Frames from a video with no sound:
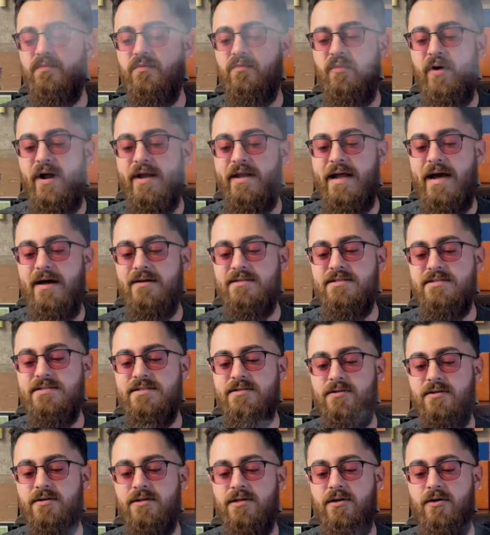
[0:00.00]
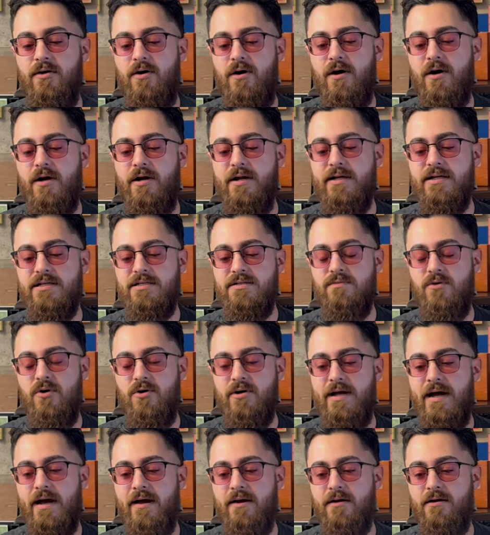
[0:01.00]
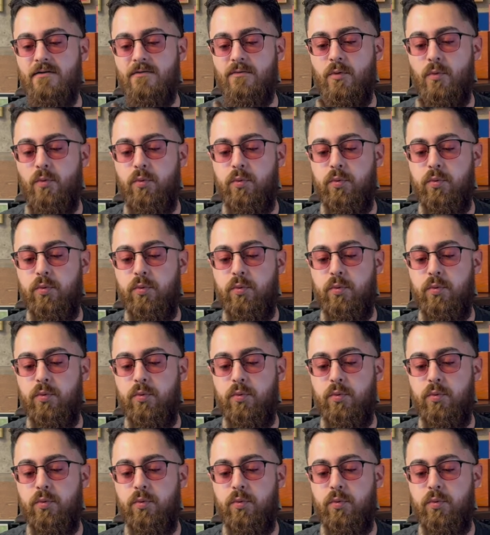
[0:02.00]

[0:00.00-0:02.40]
Right now, still a little hard to get smoke out of.